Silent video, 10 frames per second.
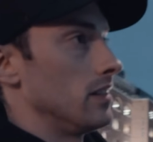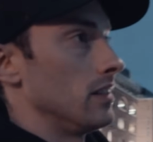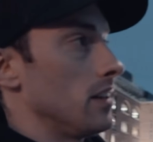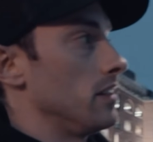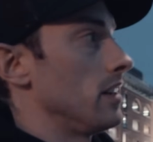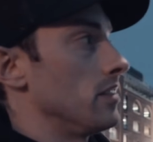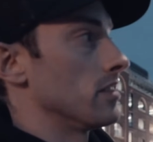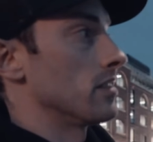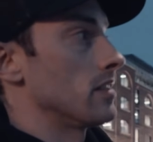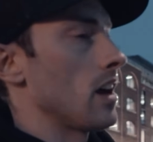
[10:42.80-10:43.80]
London
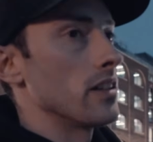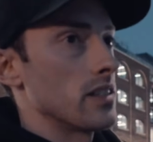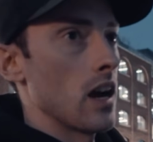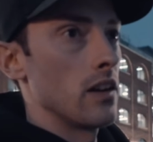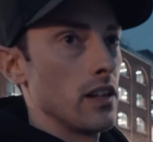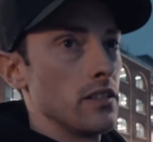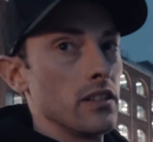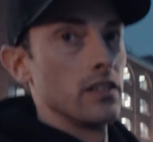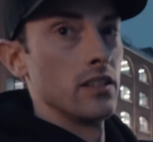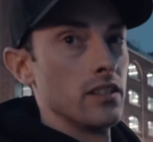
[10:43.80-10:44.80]
Dungeons. No, it's Tower of
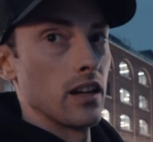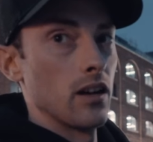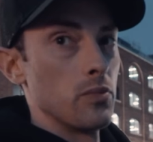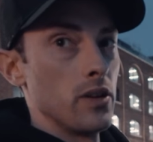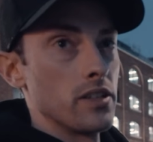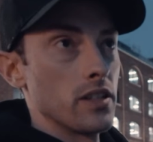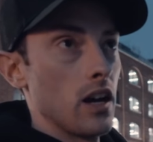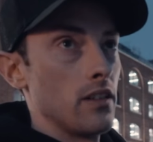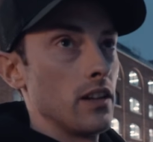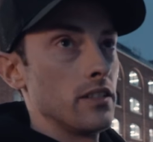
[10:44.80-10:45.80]
London. Tower Bridge,
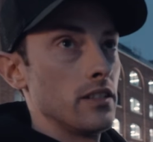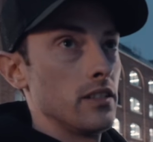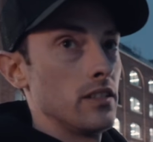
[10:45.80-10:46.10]
Tower of London.